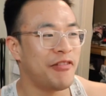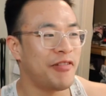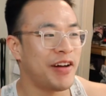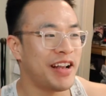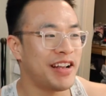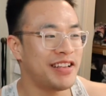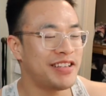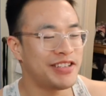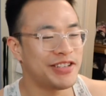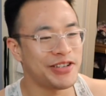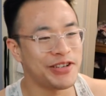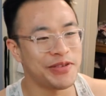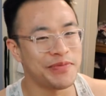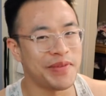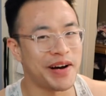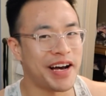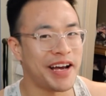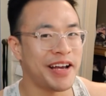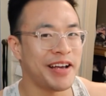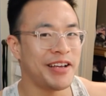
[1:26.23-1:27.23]
it went to
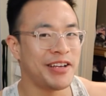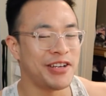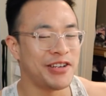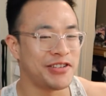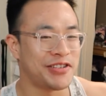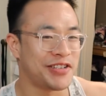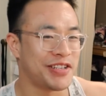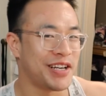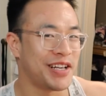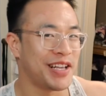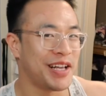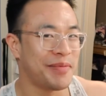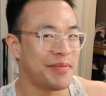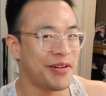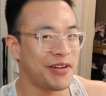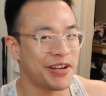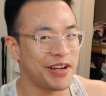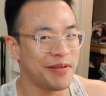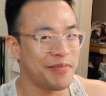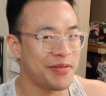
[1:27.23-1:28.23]
my
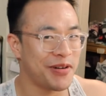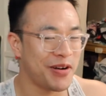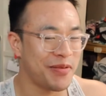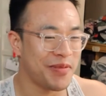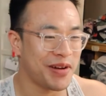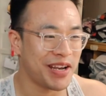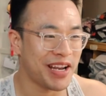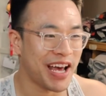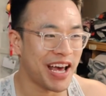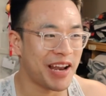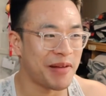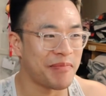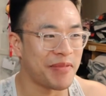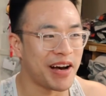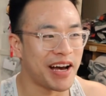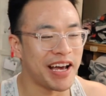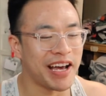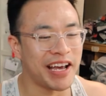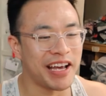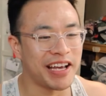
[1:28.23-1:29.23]
UCLA parking permit and
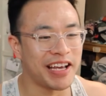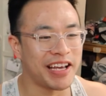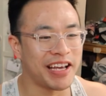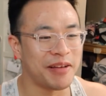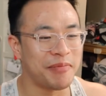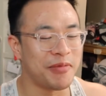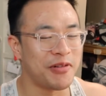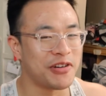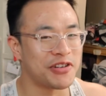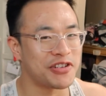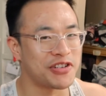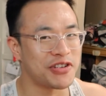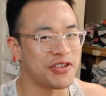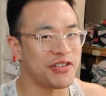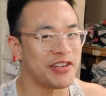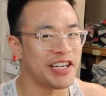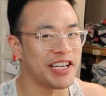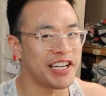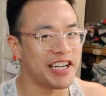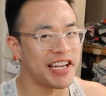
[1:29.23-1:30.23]
my
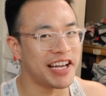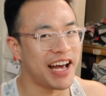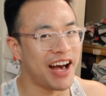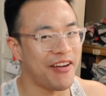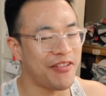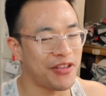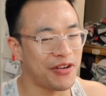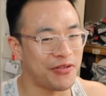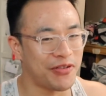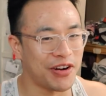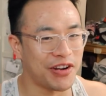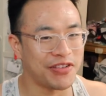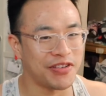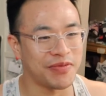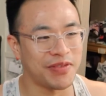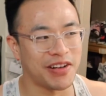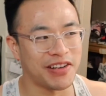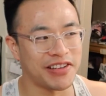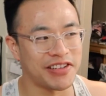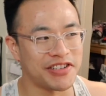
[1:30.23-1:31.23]
emotional eating afterwards
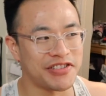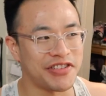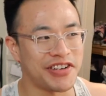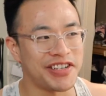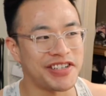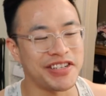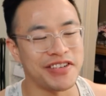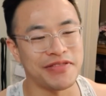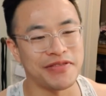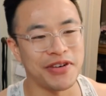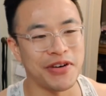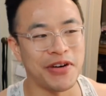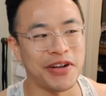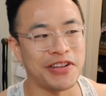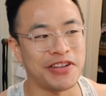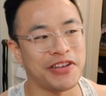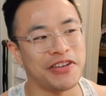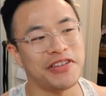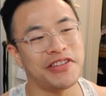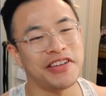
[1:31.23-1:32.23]
from all the stress of
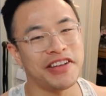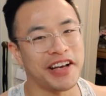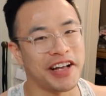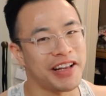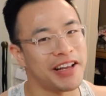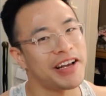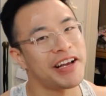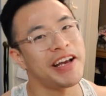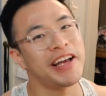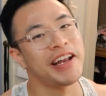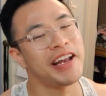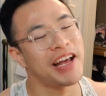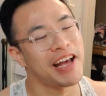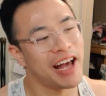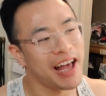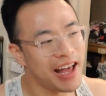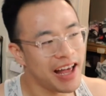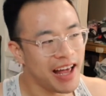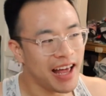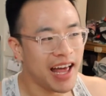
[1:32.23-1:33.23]
going to UCLA and
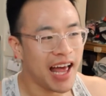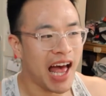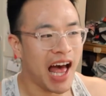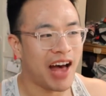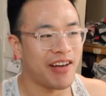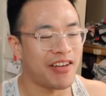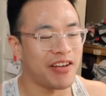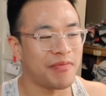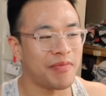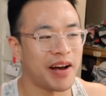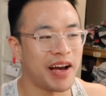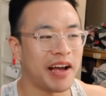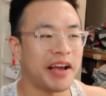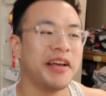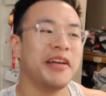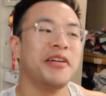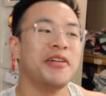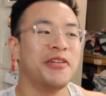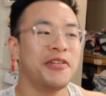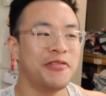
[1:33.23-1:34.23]
having
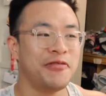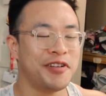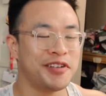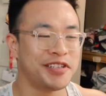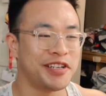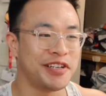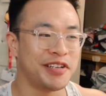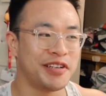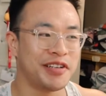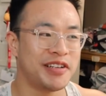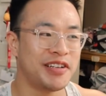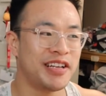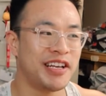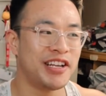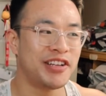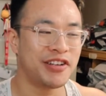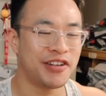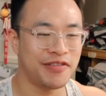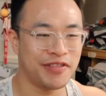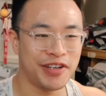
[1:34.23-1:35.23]
my recent
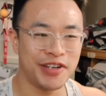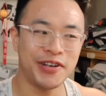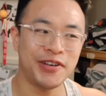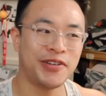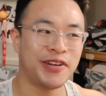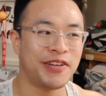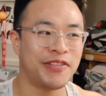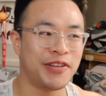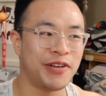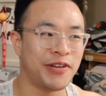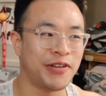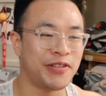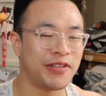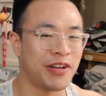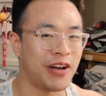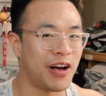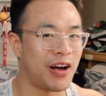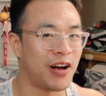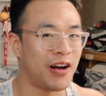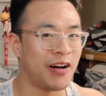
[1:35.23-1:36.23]
interview, if you
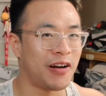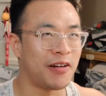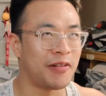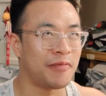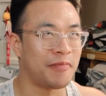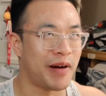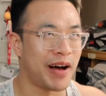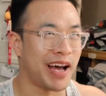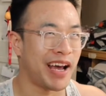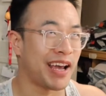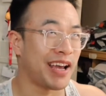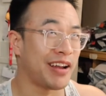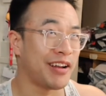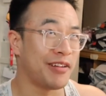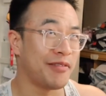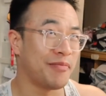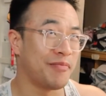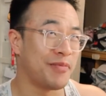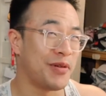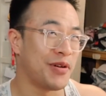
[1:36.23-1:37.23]
saw my
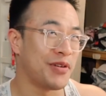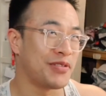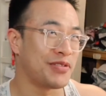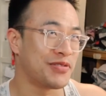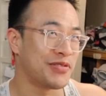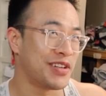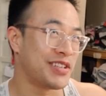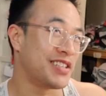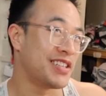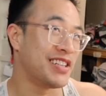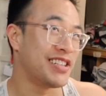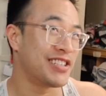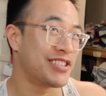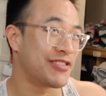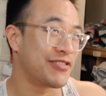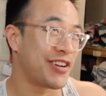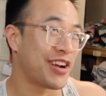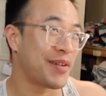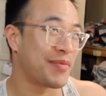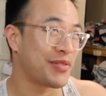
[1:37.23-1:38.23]
most recent
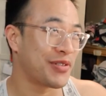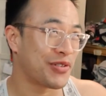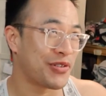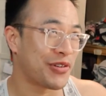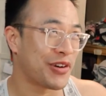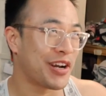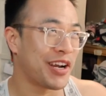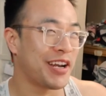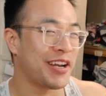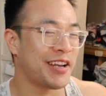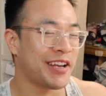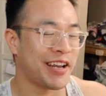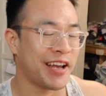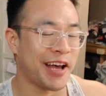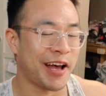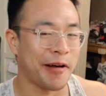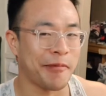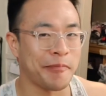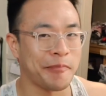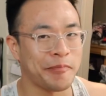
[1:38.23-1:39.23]
Instagram story.
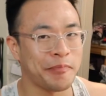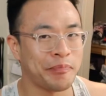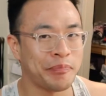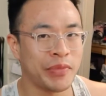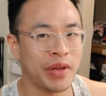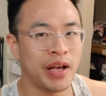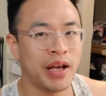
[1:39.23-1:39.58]
Yeah.